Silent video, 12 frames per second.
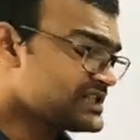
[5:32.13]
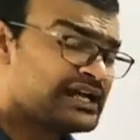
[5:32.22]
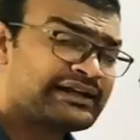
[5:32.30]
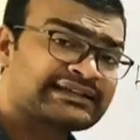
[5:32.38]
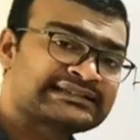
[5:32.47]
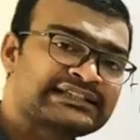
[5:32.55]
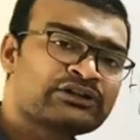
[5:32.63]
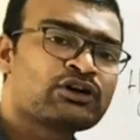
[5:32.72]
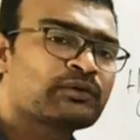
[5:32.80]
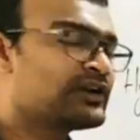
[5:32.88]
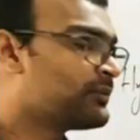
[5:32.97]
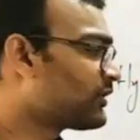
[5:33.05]
ratio
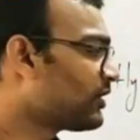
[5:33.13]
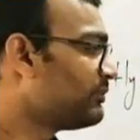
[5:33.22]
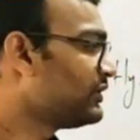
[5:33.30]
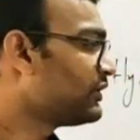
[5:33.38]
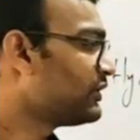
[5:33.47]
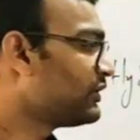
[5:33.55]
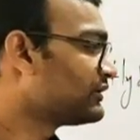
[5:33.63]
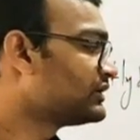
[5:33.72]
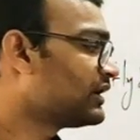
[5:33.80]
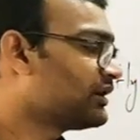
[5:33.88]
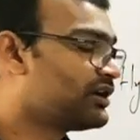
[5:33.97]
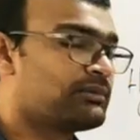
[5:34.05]
of number of p orbital to
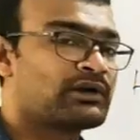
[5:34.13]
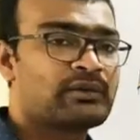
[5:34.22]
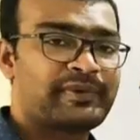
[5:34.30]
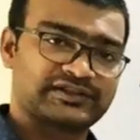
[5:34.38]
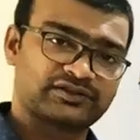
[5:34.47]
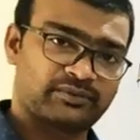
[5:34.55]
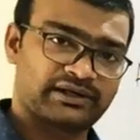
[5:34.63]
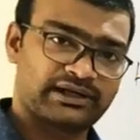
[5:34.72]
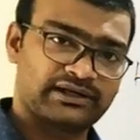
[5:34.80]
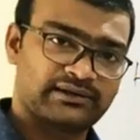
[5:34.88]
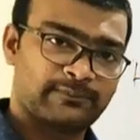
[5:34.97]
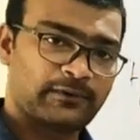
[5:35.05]
the number of s orbital.
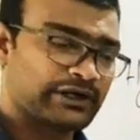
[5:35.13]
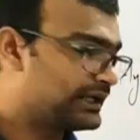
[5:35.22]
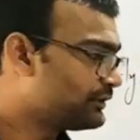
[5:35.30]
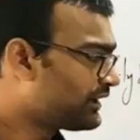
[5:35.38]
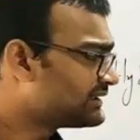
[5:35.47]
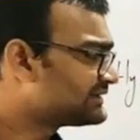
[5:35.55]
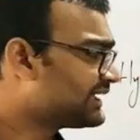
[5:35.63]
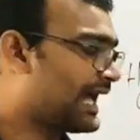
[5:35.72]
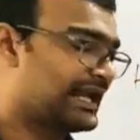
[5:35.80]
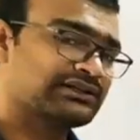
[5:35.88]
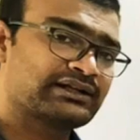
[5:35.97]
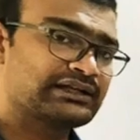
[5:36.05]
Okay, you can say
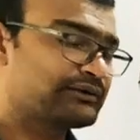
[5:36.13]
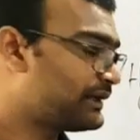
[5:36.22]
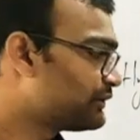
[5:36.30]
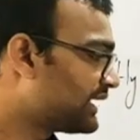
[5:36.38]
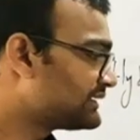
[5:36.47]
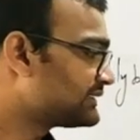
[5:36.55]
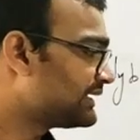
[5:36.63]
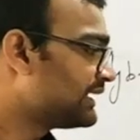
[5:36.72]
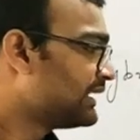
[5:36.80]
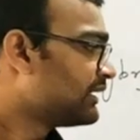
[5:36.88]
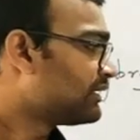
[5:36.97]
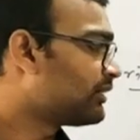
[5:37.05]
either we can
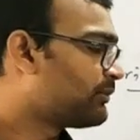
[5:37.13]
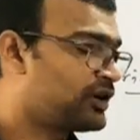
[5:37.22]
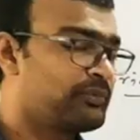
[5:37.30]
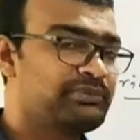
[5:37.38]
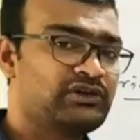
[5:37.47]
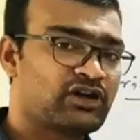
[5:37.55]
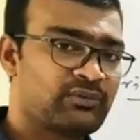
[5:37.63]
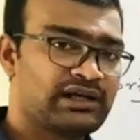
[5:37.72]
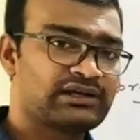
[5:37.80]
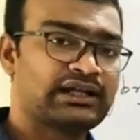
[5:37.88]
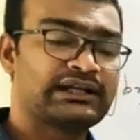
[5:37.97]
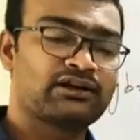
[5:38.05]
say number of p
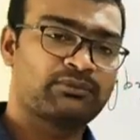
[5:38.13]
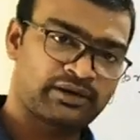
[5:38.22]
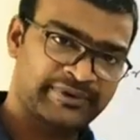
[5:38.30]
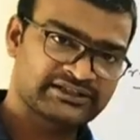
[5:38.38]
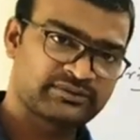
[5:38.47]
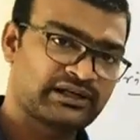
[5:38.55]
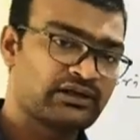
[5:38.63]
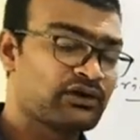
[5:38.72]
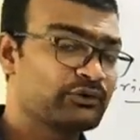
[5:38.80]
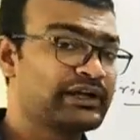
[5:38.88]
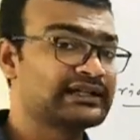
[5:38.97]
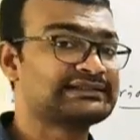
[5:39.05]
orbital and number of s orbital,
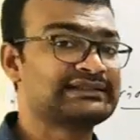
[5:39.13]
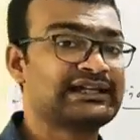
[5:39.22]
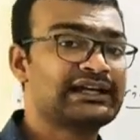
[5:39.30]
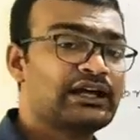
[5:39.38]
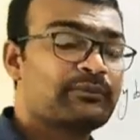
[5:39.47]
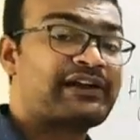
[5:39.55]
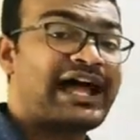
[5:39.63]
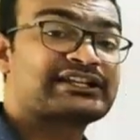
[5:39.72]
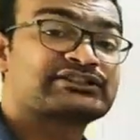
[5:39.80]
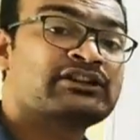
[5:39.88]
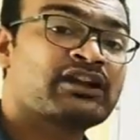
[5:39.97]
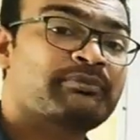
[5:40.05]
or we can say
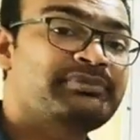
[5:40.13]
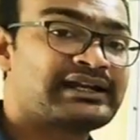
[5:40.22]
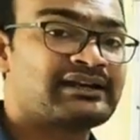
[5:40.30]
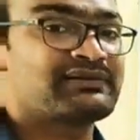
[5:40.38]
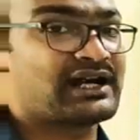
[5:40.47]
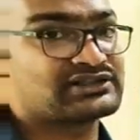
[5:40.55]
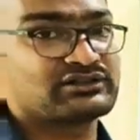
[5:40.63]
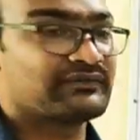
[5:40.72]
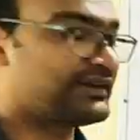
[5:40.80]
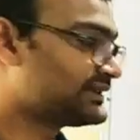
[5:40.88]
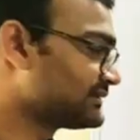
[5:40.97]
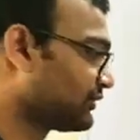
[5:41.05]
fraction of p and fraction of
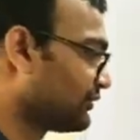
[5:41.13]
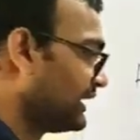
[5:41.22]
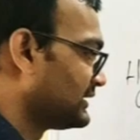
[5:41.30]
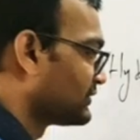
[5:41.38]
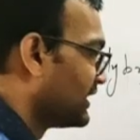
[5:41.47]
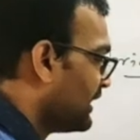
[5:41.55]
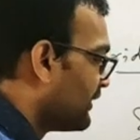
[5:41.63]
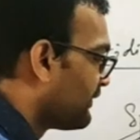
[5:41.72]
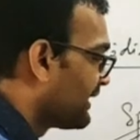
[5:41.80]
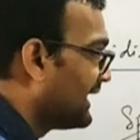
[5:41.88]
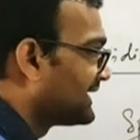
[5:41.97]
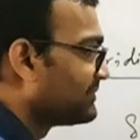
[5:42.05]
s also.
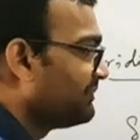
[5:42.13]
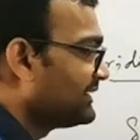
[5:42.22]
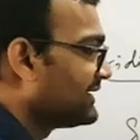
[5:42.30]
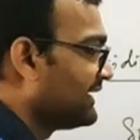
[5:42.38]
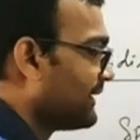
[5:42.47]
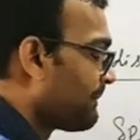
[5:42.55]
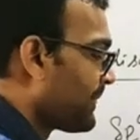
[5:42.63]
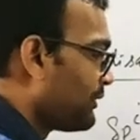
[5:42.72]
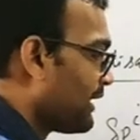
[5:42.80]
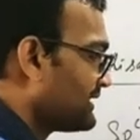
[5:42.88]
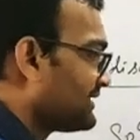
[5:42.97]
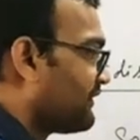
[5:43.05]
For sp3,
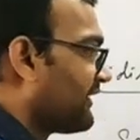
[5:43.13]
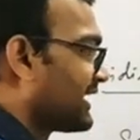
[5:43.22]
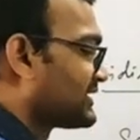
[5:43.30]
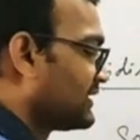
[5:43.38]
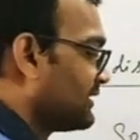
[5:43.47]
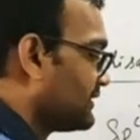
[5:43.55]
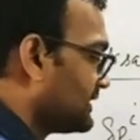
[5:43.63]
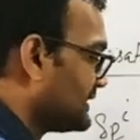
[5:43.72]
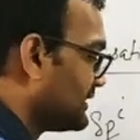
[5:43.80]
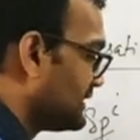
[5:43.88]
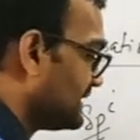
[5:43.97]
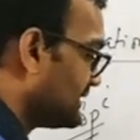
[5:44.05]
what is the fraction? This
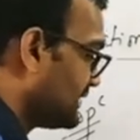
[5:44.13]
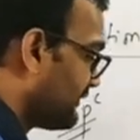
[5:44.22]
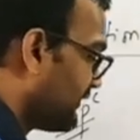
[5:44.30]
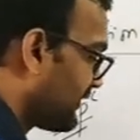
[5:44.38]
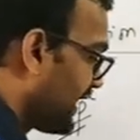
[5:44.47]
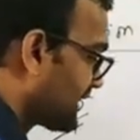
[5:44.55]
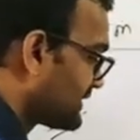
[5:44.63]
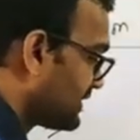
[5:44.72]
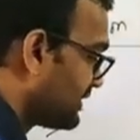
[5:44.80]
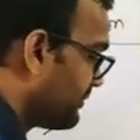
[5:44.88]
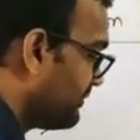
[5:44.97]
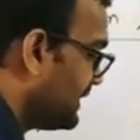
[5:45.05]
is a fraction
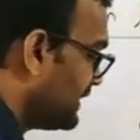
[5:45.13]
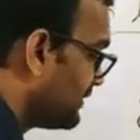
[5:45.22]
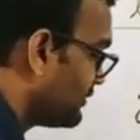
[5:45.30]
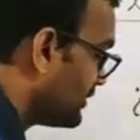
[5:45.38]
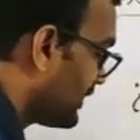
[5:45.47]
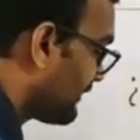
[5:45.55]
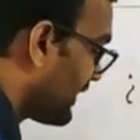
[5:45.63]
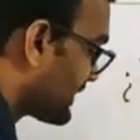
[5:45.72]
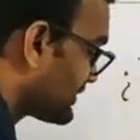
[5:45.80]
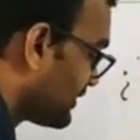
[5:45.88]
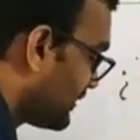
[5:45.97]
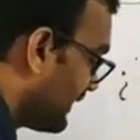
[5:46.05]
of p to the
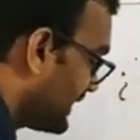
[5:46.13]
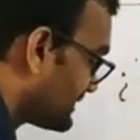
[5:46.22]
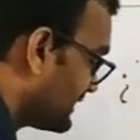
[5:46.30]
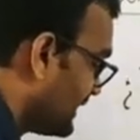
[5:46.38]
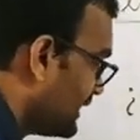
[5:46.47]
fraction of s.